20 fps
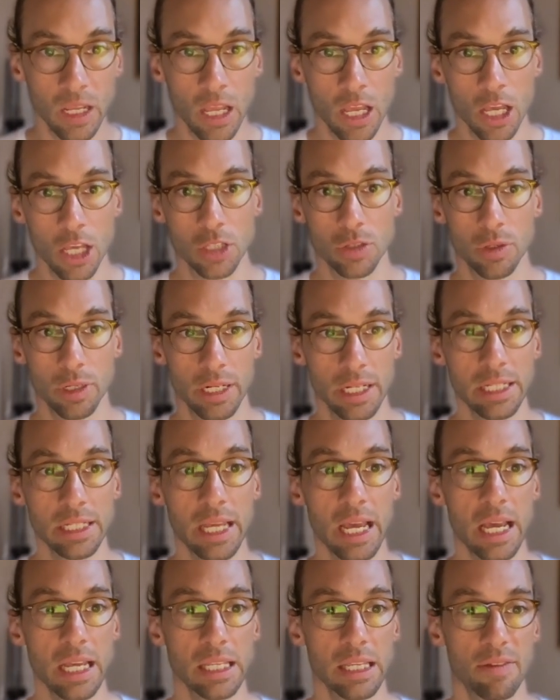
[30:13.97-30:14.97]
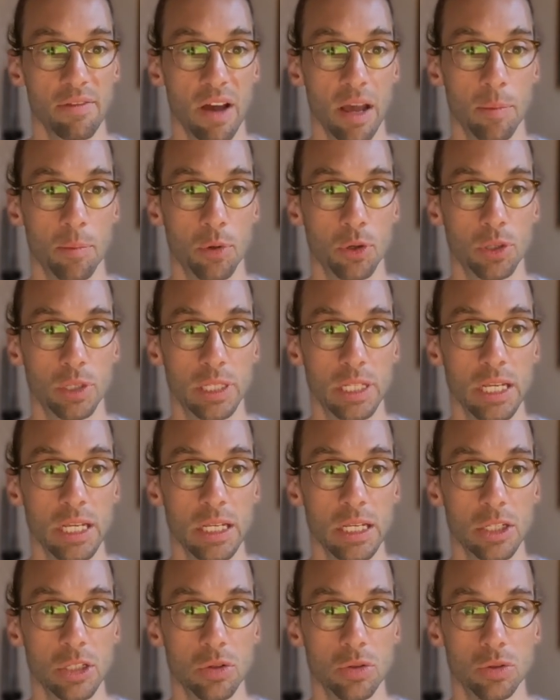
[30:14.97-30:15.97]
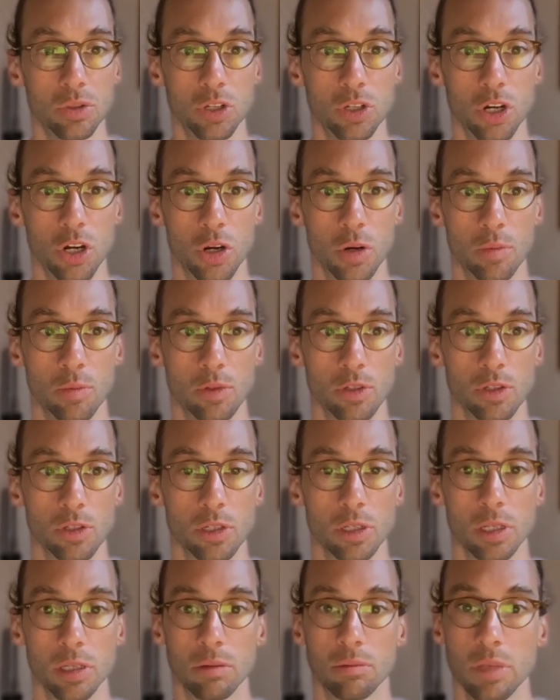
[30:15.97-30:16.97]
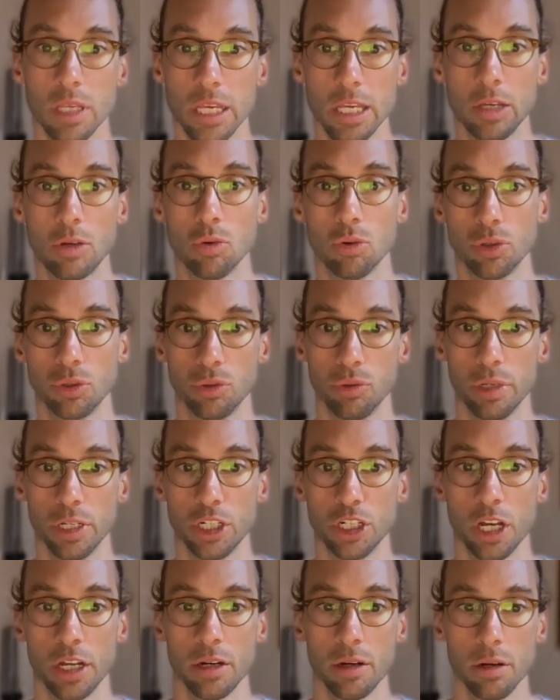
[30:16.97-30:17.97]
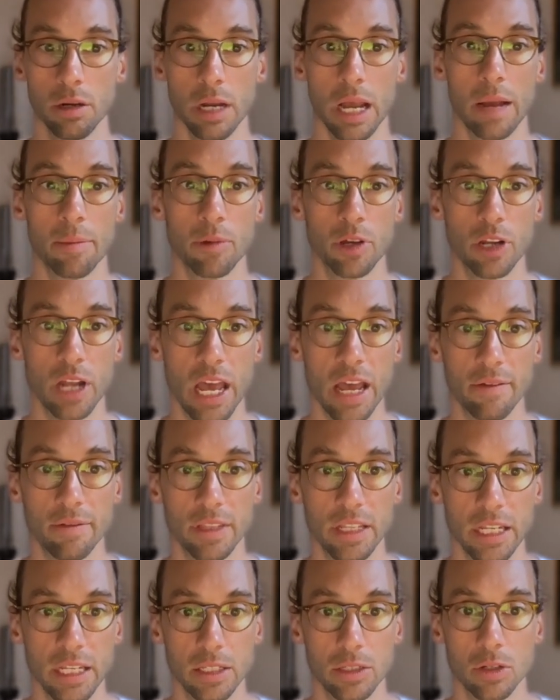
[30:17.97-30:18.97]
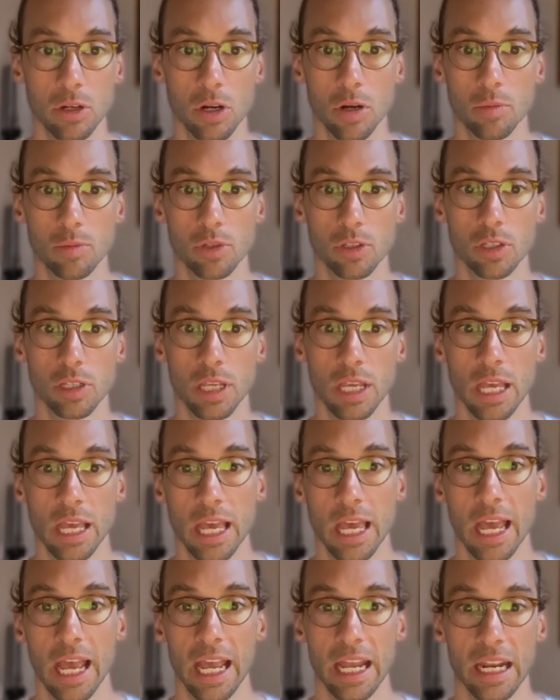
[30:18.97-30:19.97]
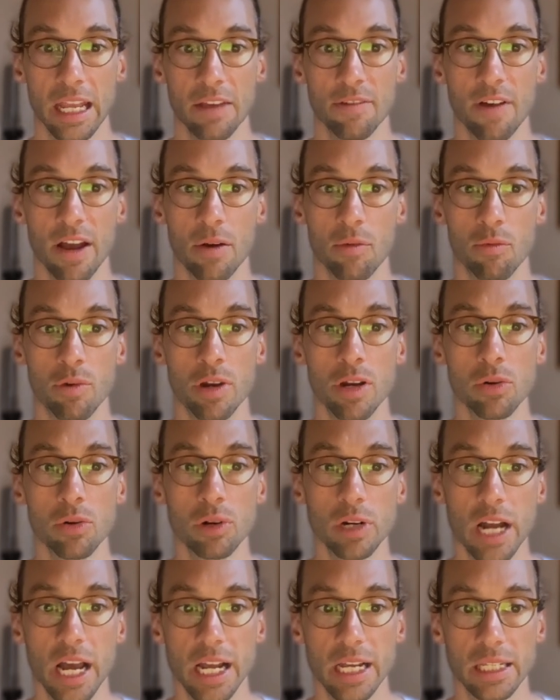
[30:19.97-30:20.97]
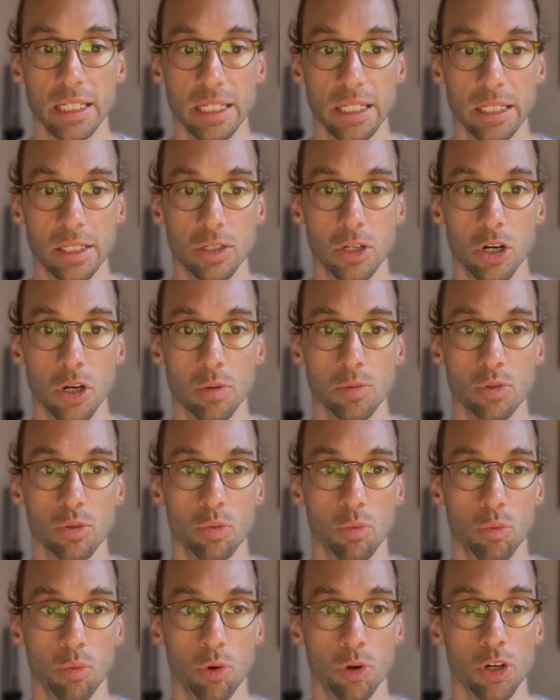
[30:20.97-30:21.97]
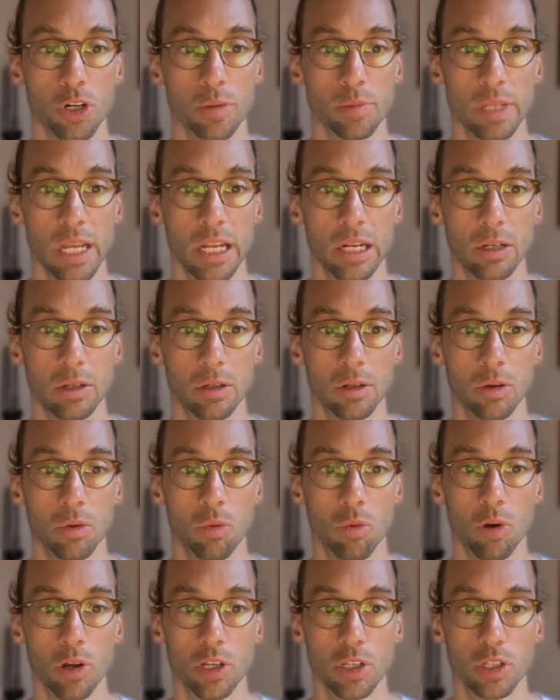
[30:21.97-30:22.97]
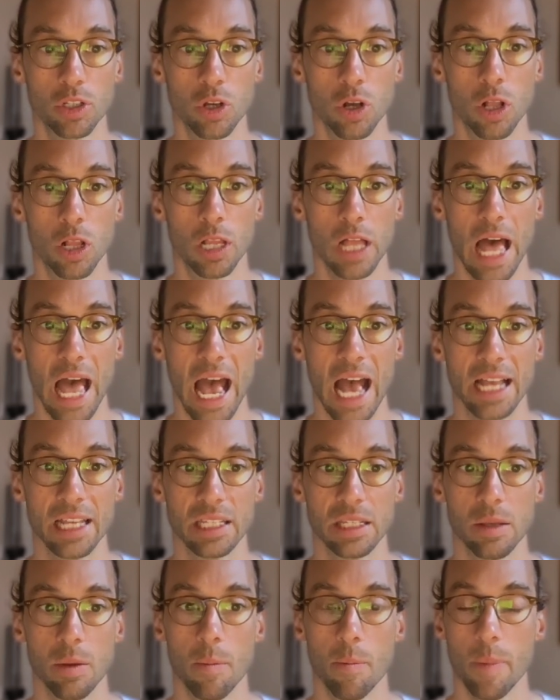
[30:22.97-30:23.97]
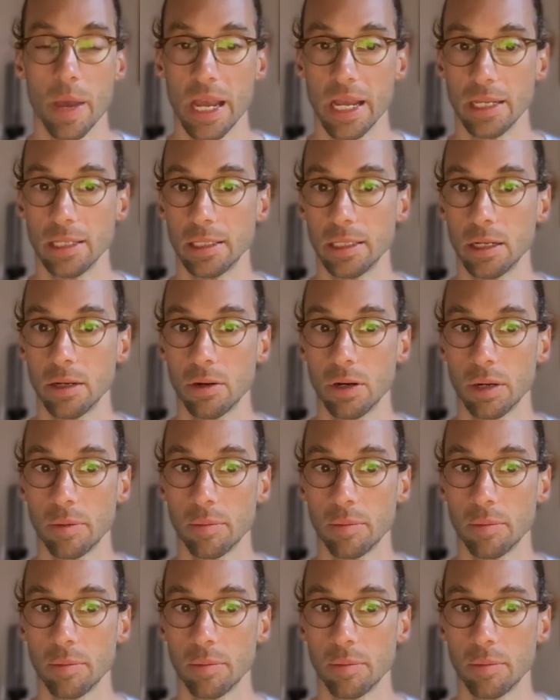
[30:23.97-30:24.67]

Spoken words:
So in this case, if I put these two terms equal to each other, I'm going to have these terms. And if I reorganize these terms, we're going to obtain what is called as Bayes' theorem.